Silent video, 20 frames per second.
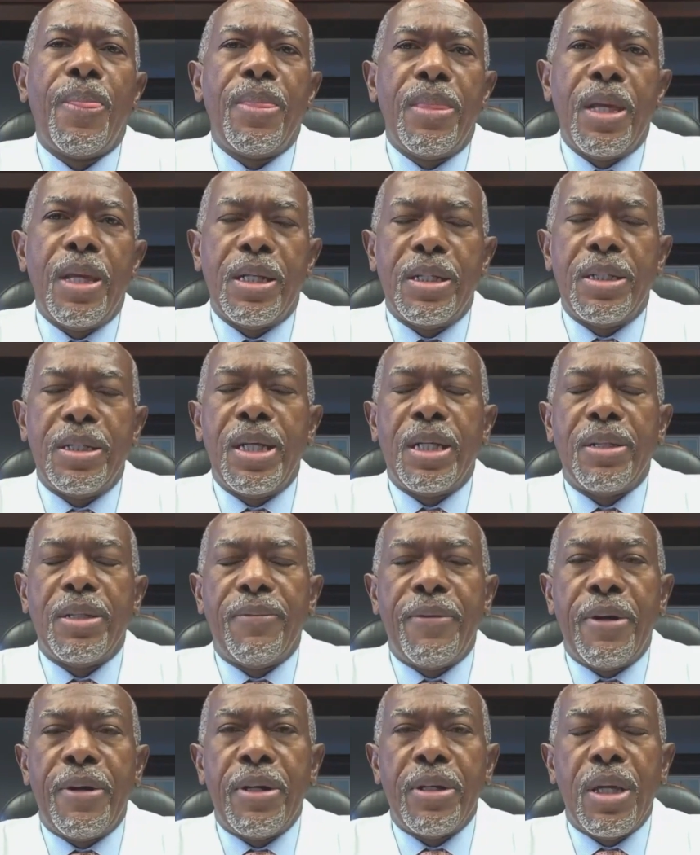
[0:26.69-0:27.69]
that the Delta
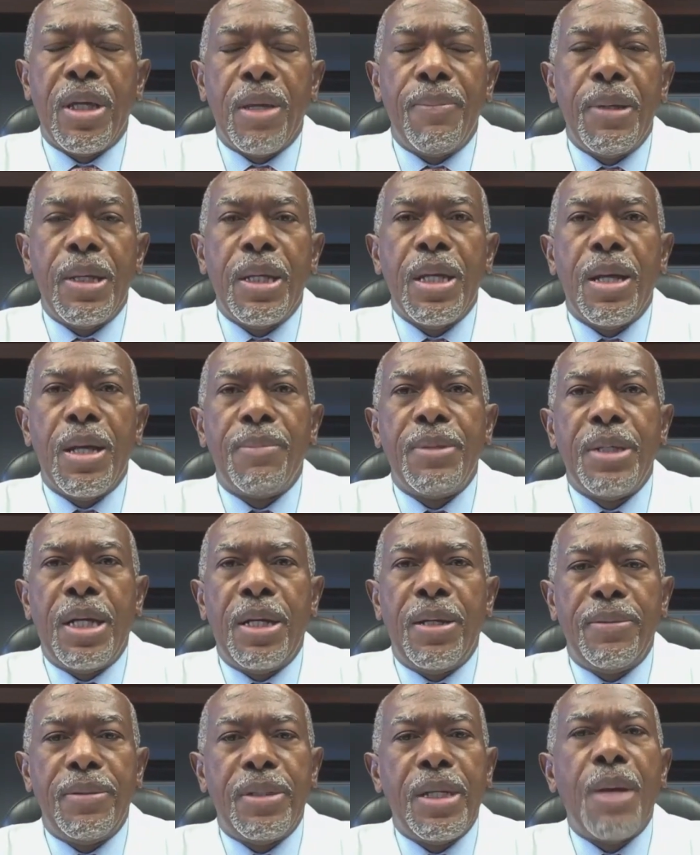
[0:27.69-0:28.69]
variant can become do-
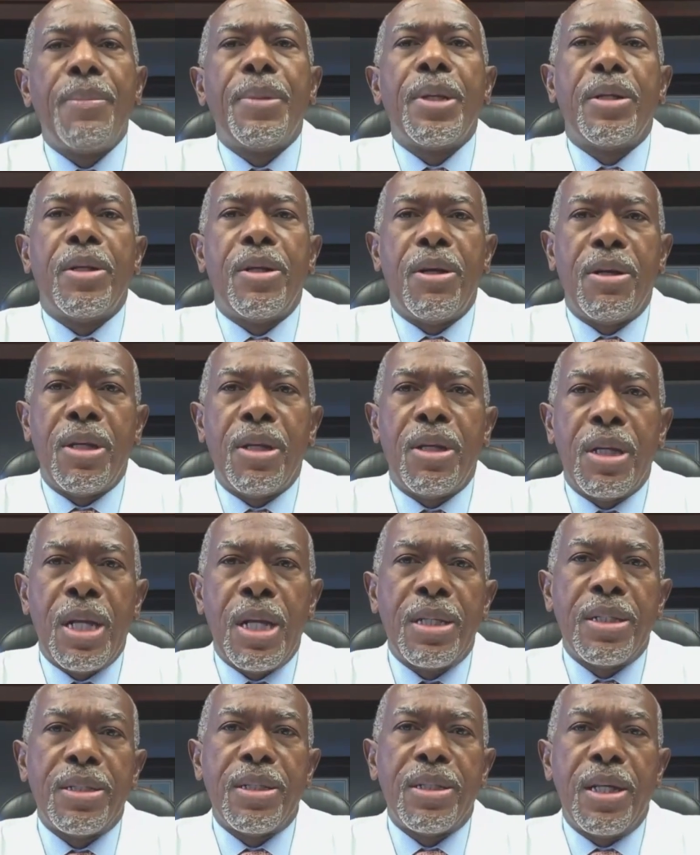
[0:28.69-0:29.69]
dominant here in the
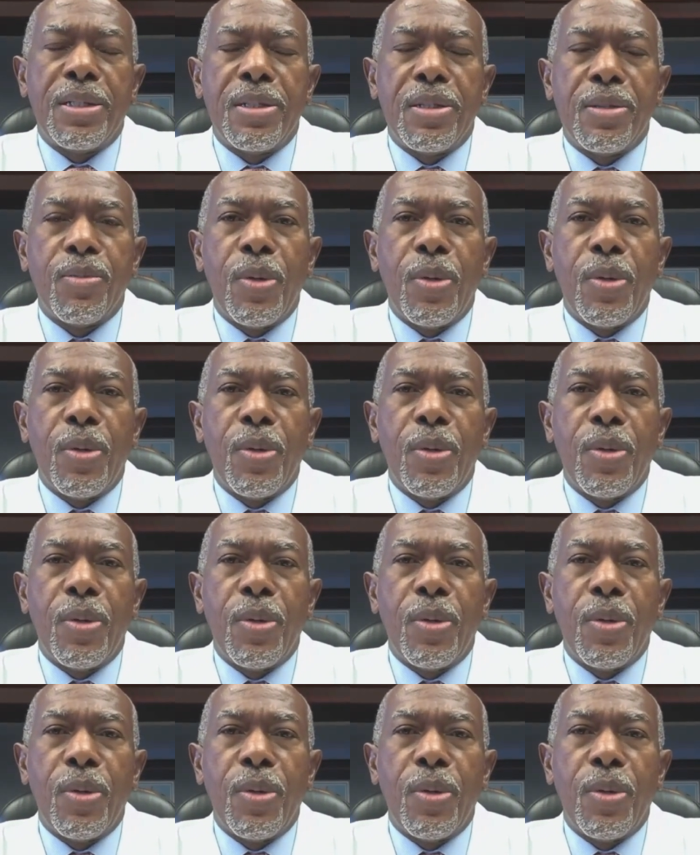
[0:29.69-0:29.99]
United States as